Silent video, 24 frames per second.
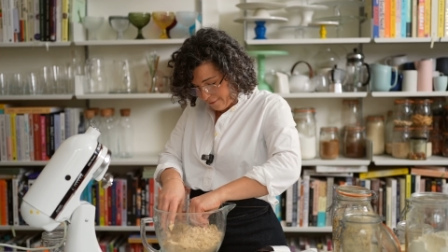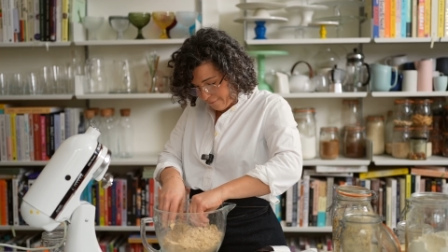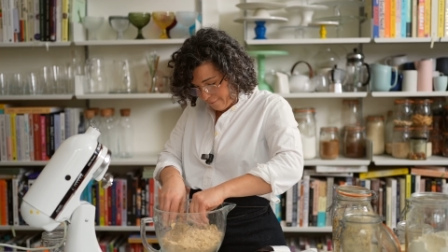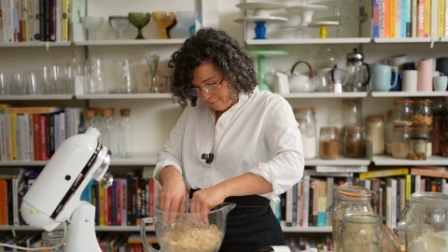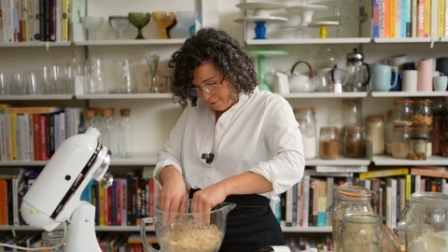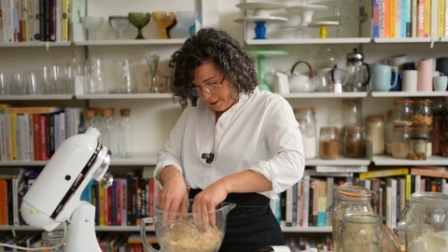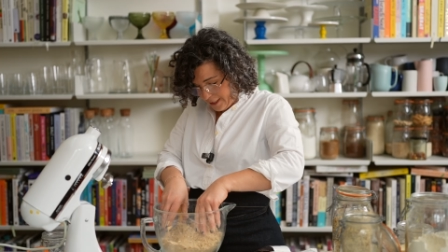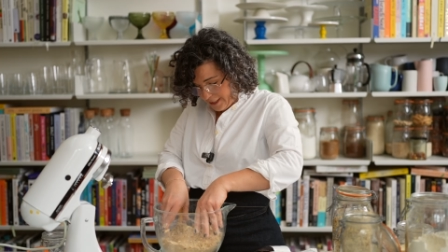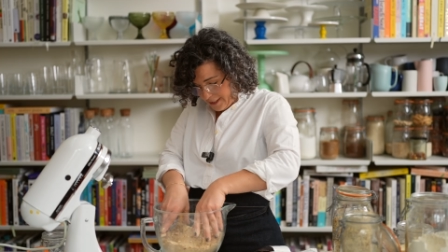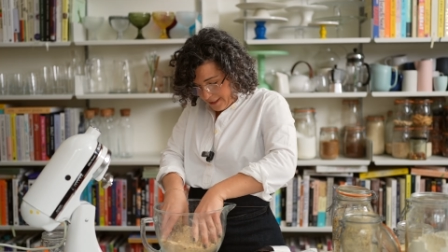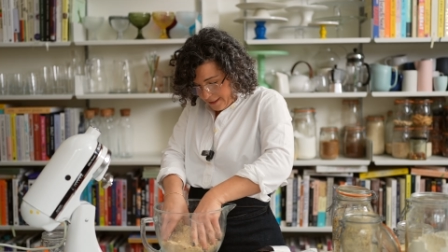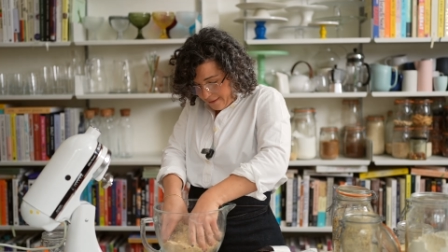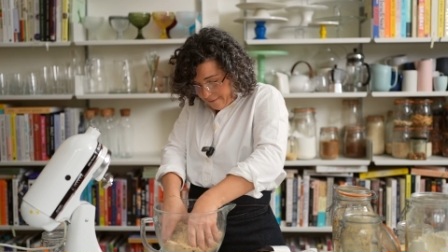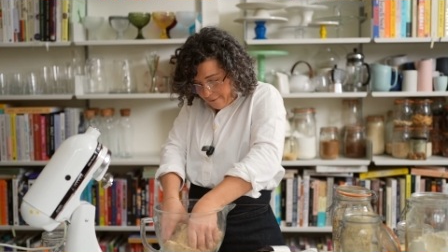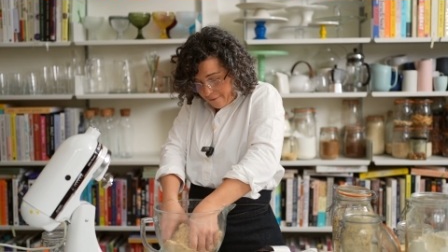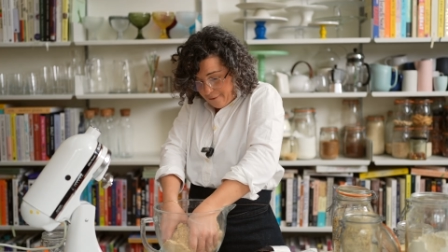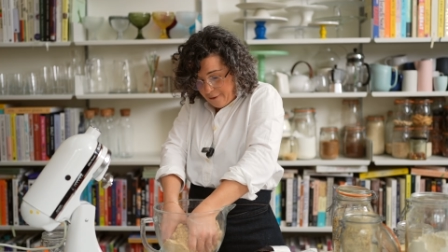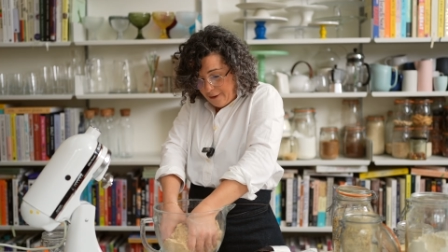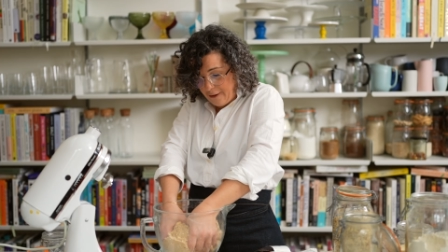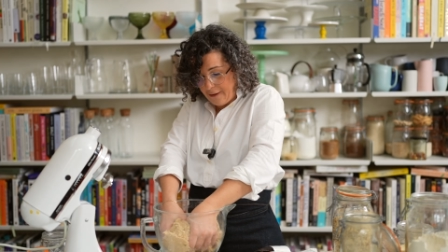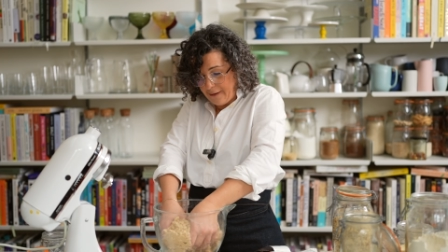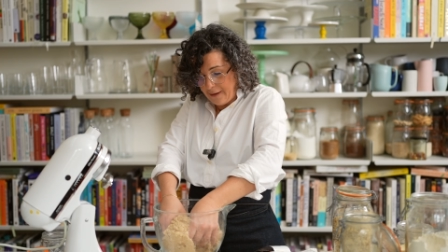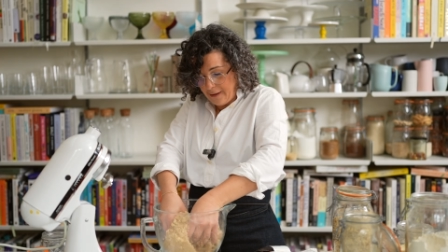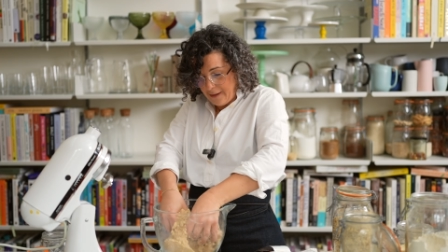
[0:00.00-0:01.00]
the freezer
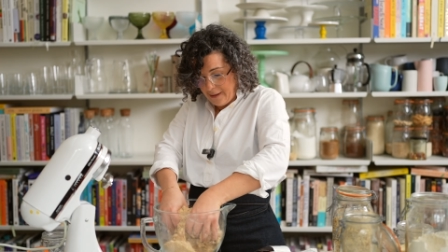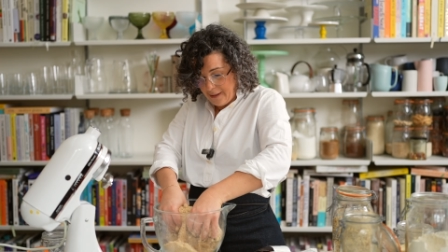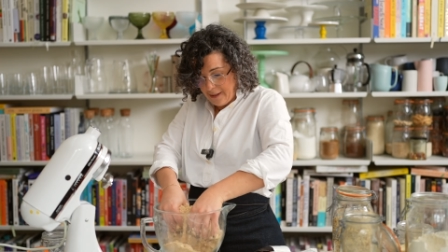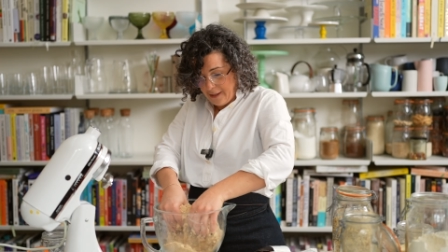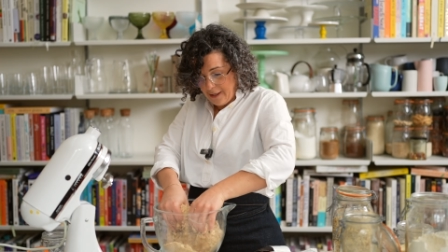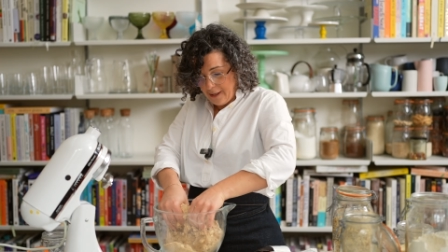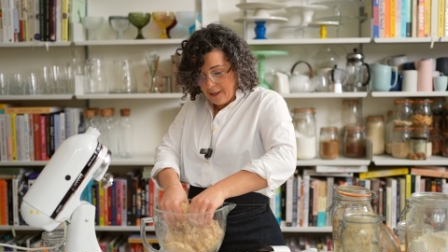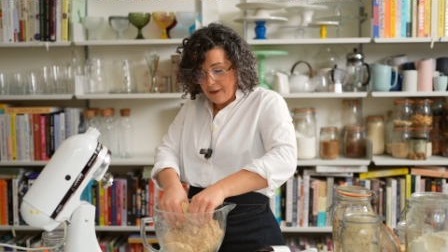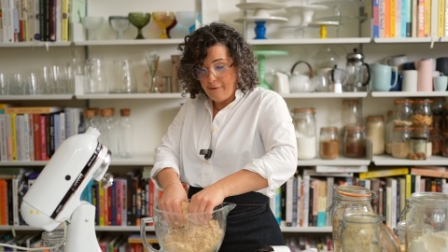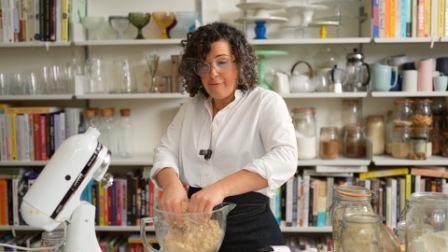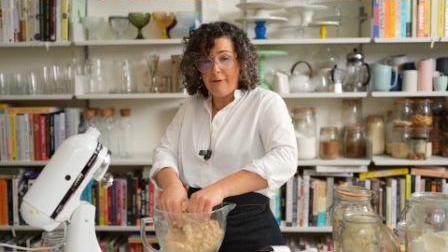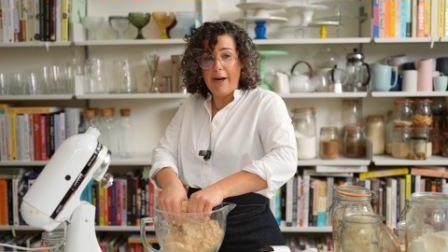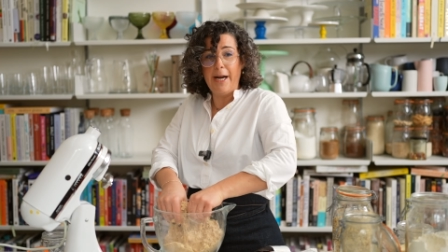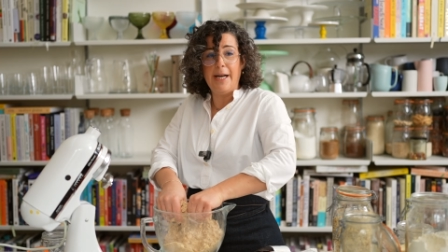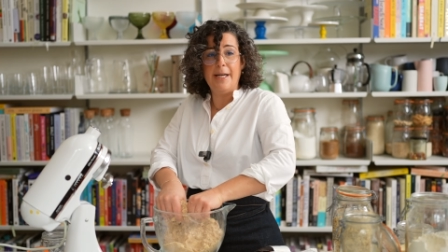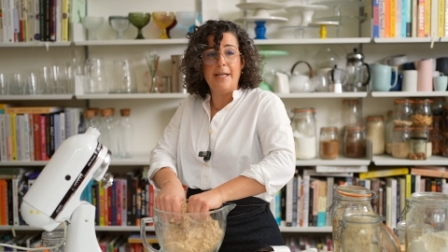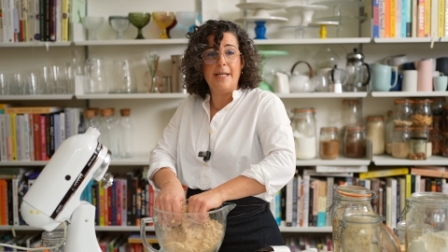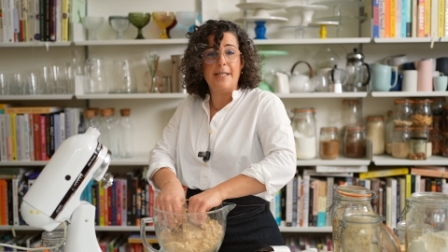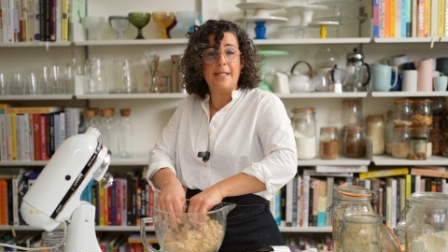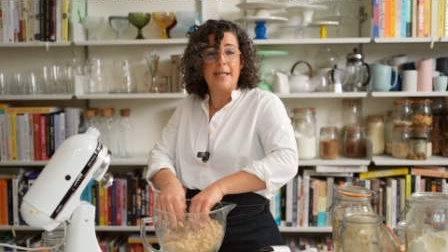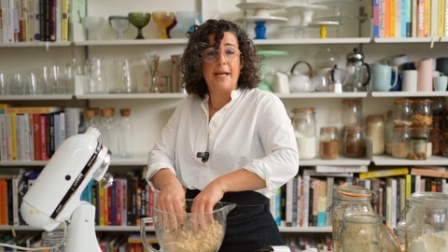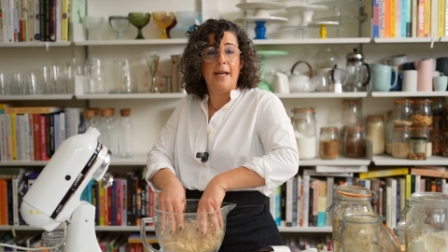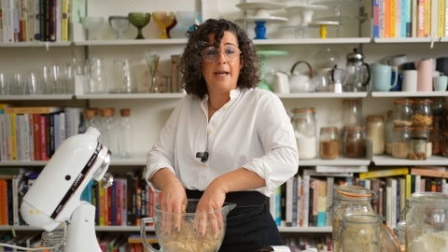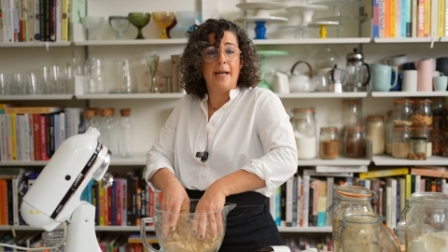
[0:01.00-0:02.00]
for a rainy
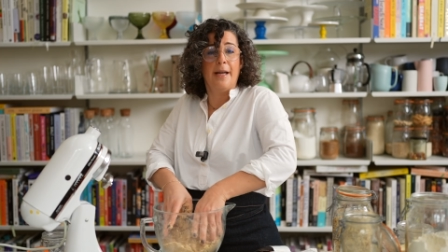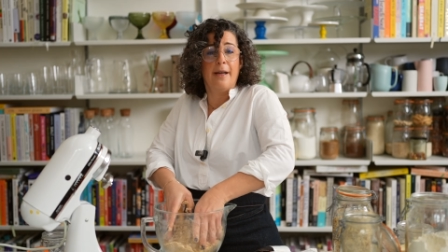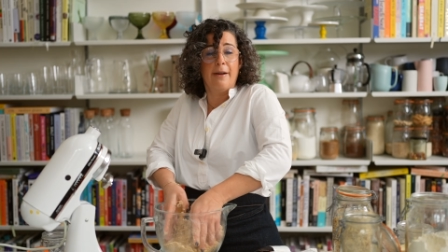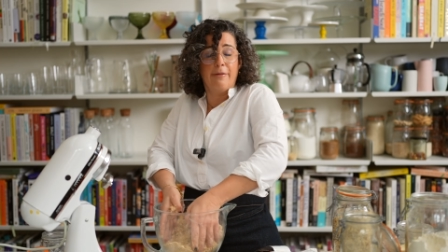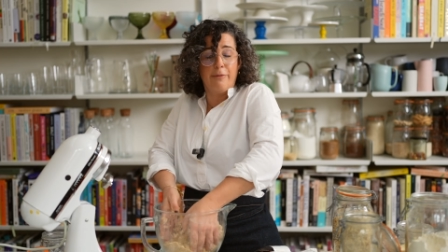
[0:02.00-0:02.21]
day,